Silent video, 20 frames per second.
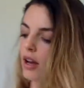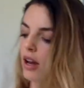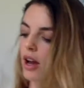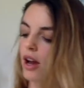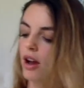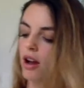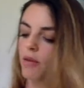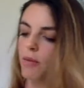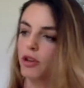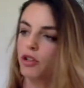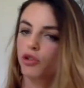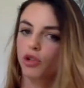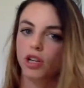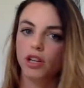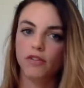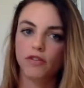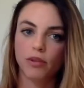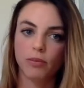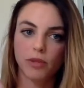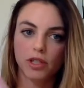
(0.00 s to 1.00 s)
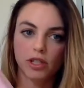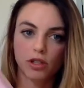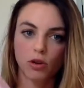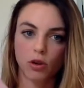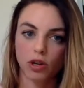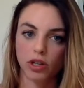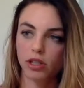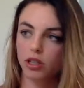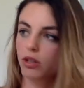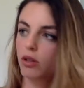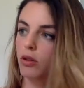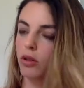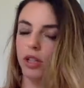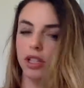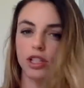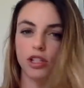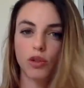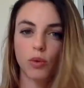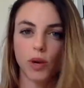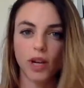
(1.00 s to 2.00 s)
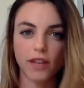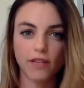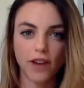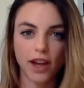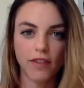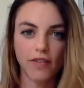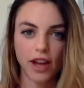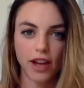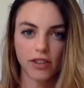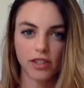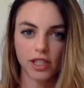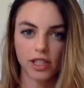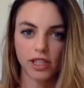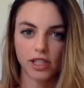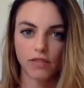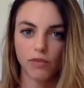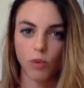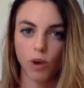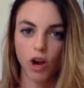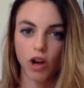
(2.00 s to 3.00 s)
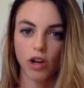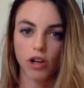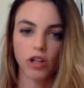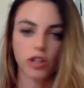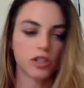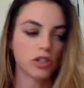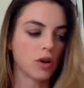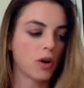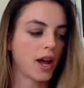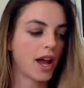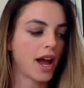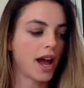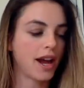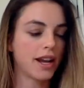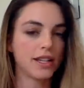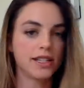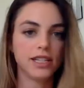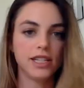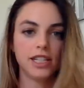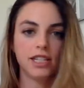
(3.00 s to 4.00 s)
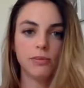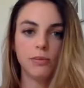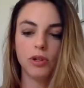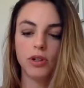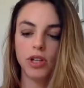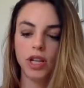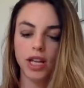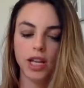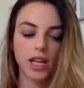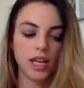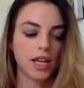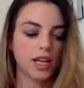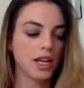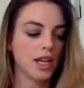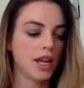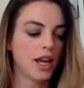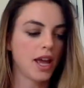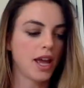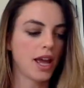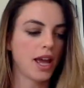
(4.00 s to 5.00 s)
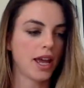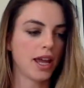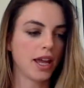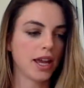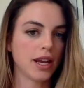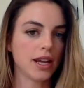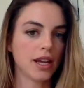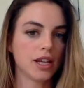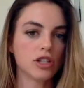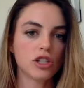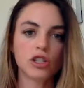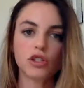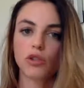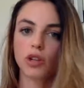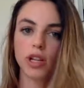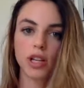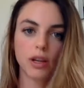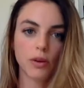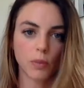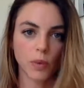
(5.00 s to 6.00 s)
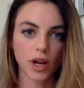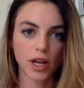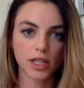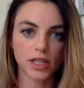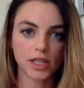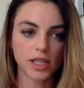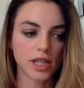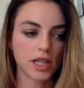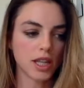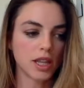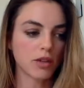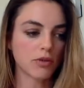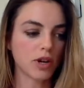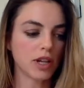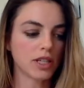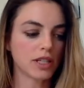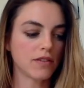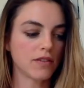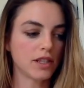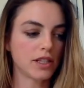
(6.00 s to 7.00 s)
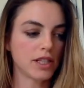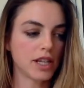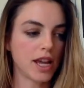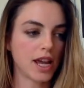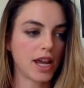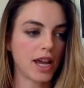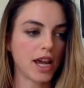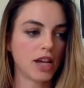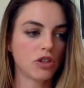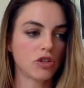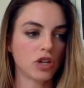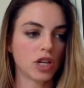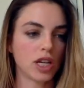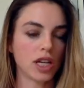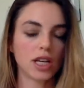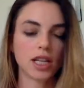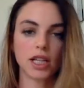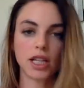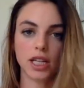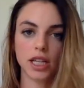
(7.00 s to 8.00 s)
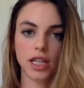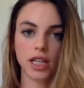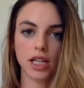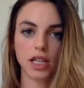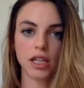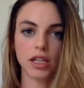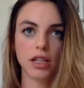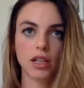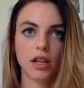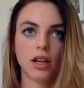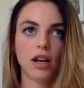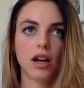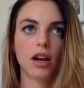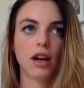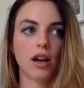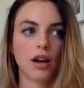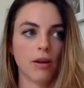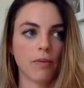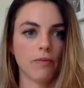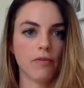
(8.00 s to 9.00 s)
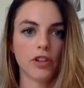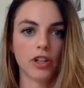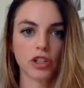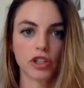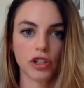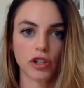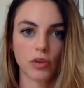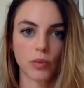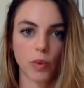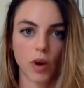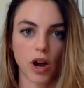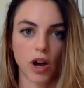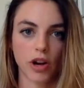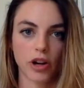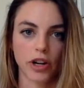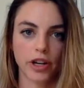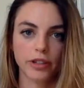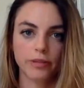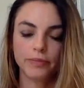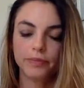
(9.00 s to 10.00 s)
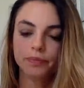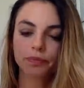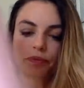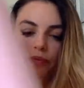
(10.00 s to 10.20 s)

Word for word: Um, I drink from this Corkcicle. It's 25 ounces of water. So I add a teaspoon in and I just drink it once. And then the rest of the day, I drink clean, um, oh, filtered water.